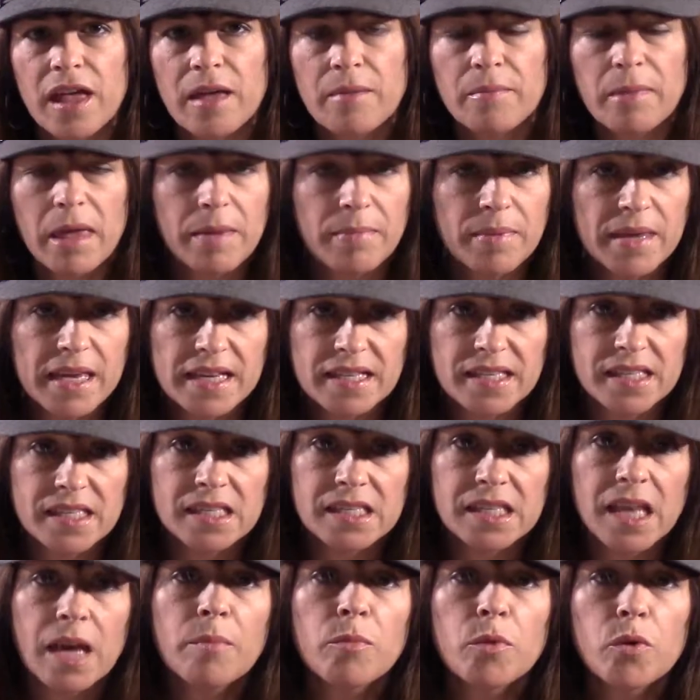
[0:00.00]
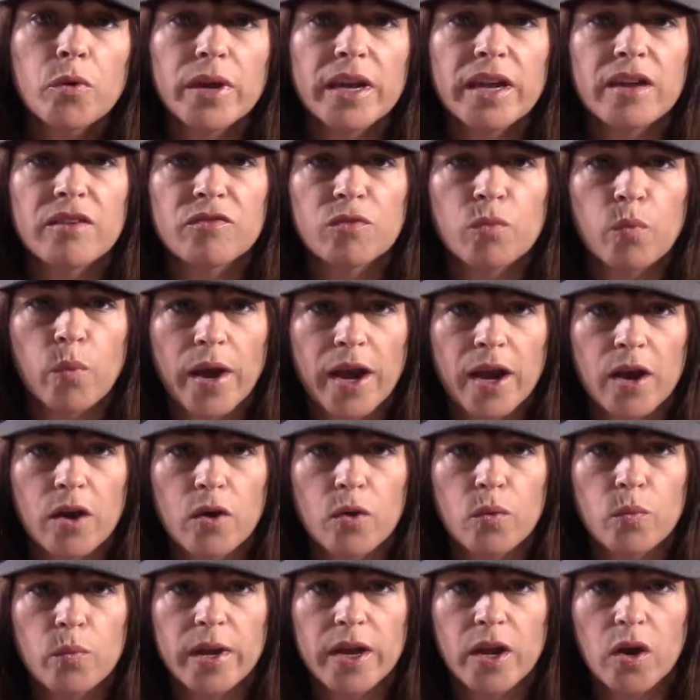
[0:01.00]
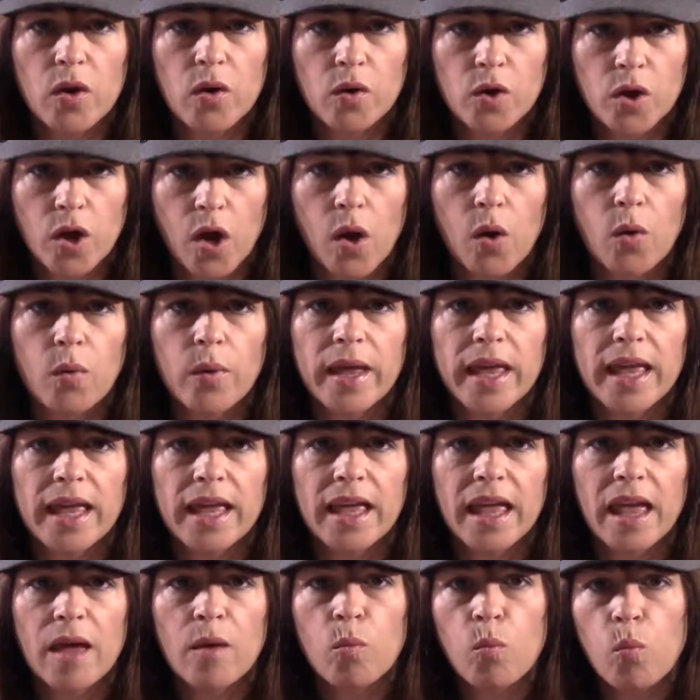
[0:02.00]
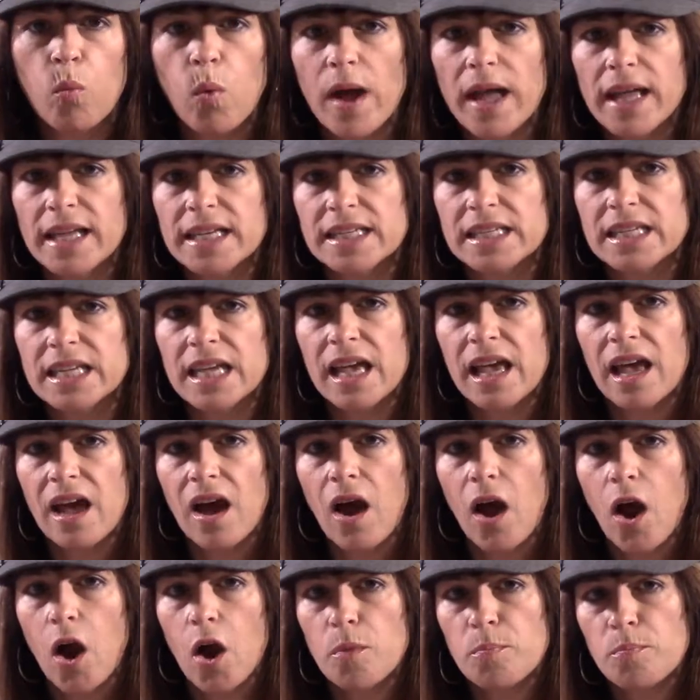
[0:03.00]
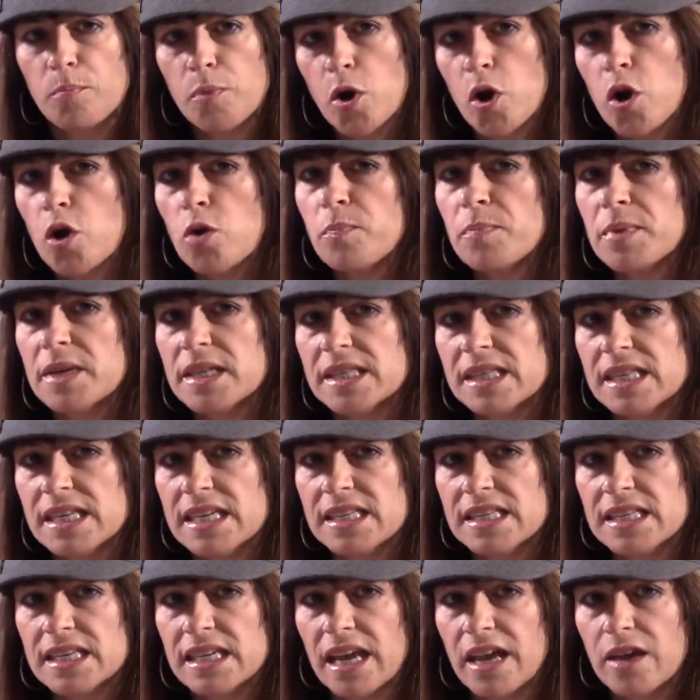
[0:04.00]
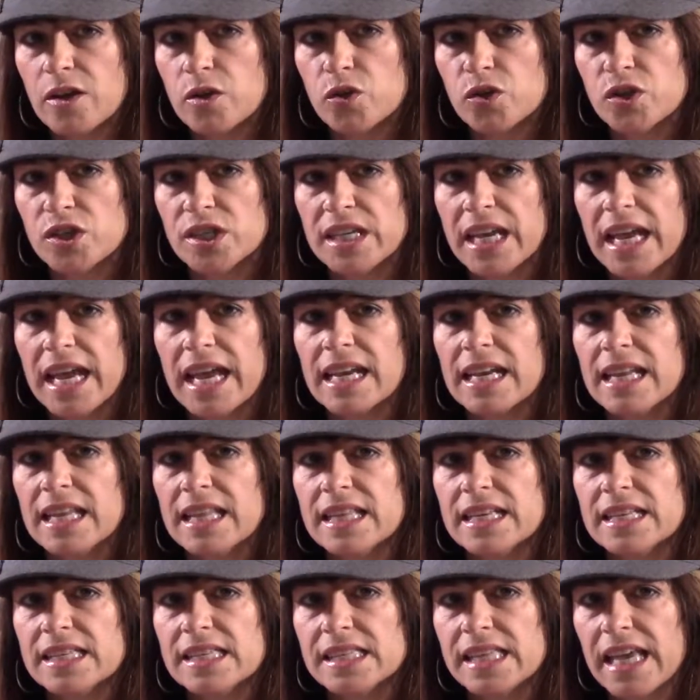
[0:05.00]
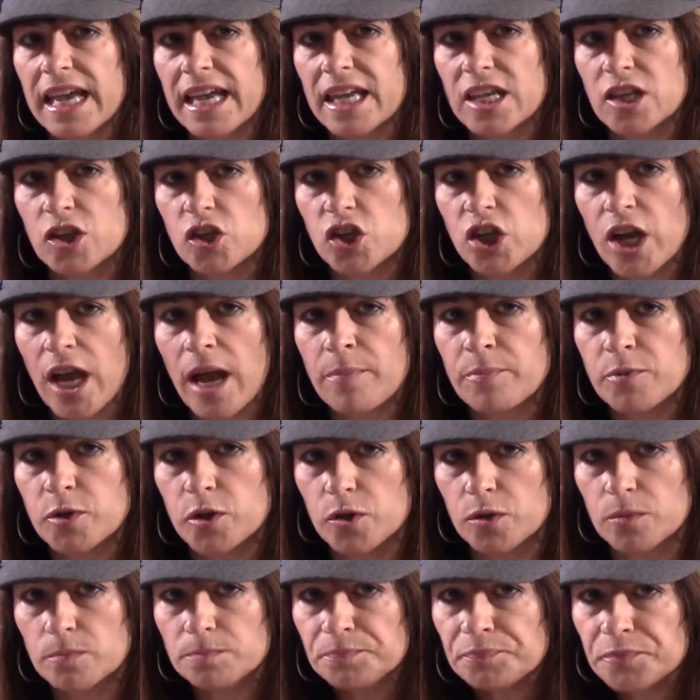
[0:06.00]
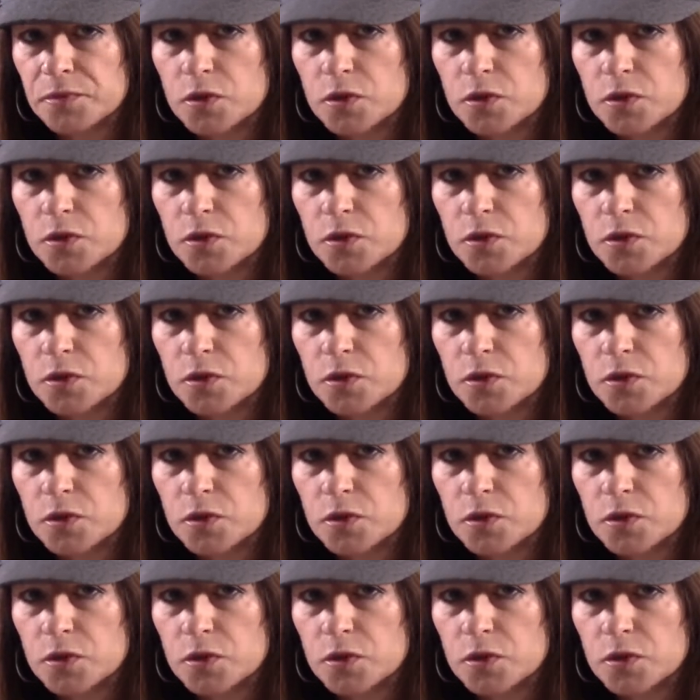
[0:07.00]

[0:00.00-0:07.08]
maybe a summary of where we are going and what our purpose is in understanding this second chapter.